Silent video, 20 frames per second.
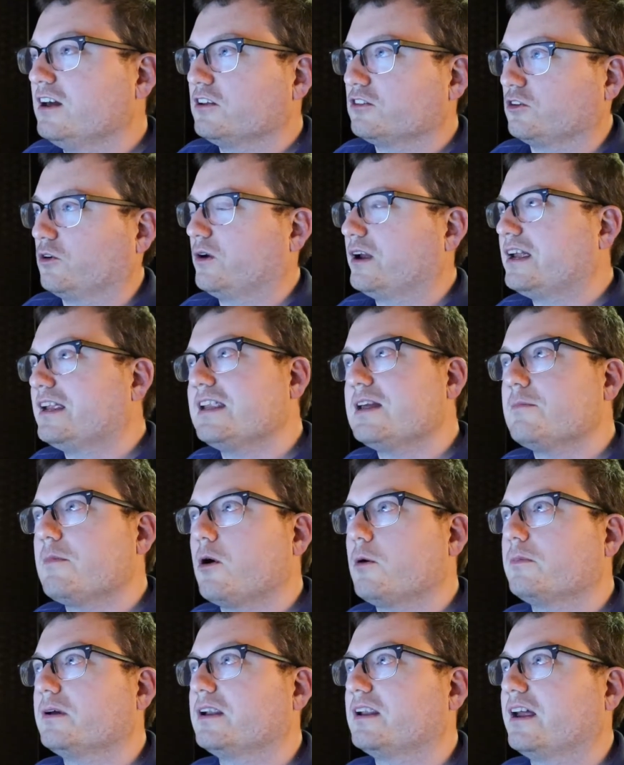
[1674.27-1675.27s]
so any
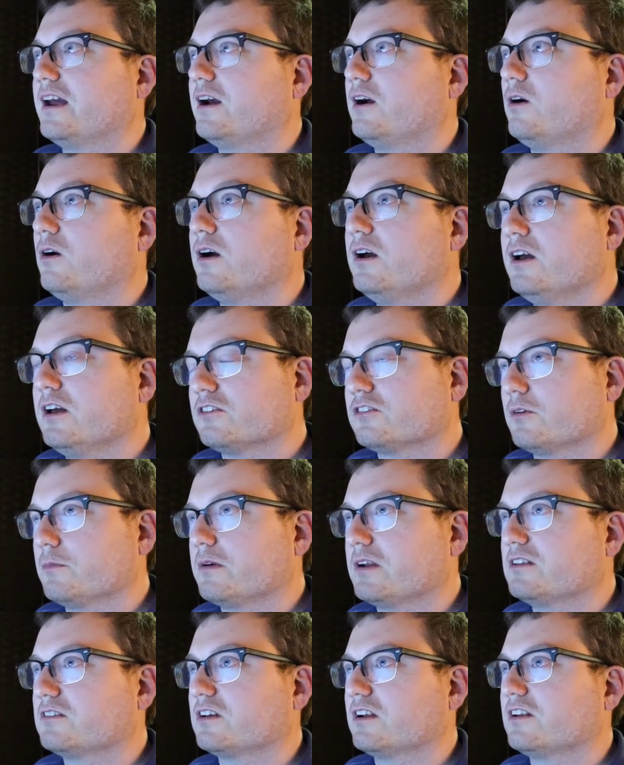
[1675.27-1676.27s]
moment now,
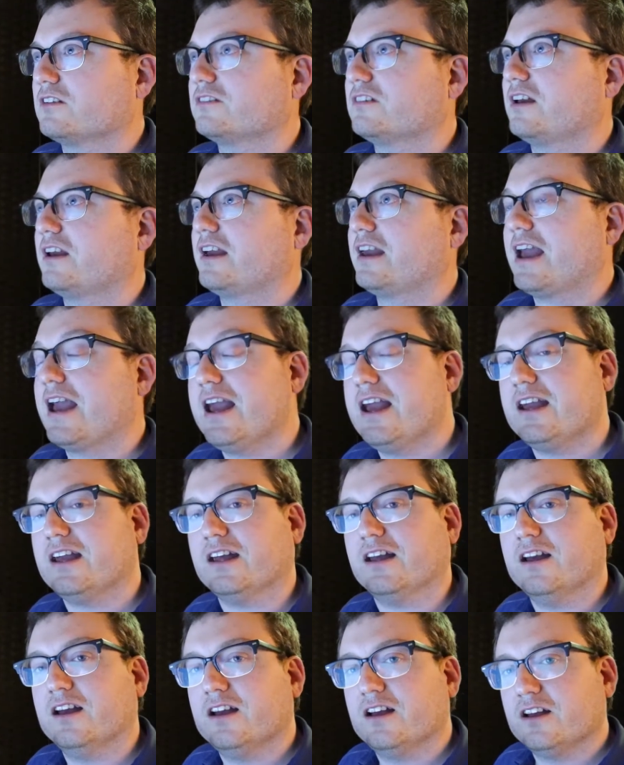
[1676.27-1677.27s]
somebody's going to say,
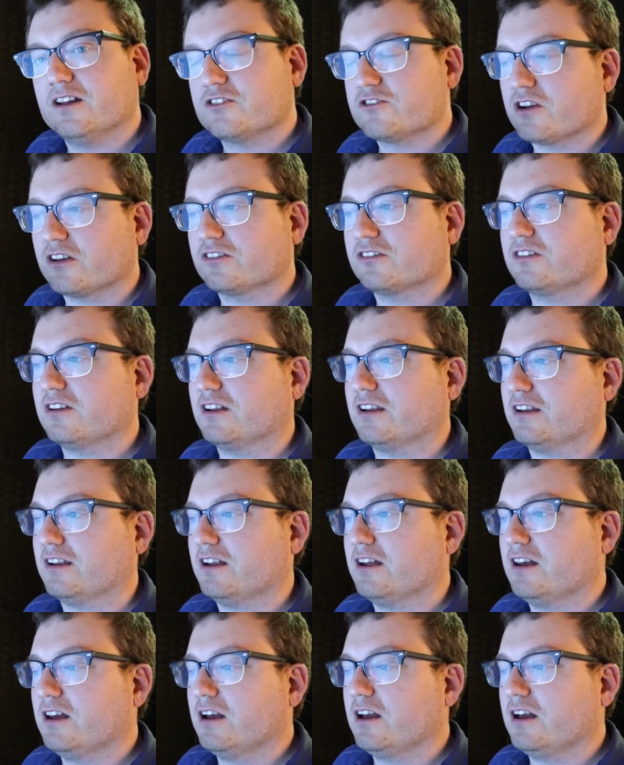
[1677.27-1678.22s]
hey, Justin,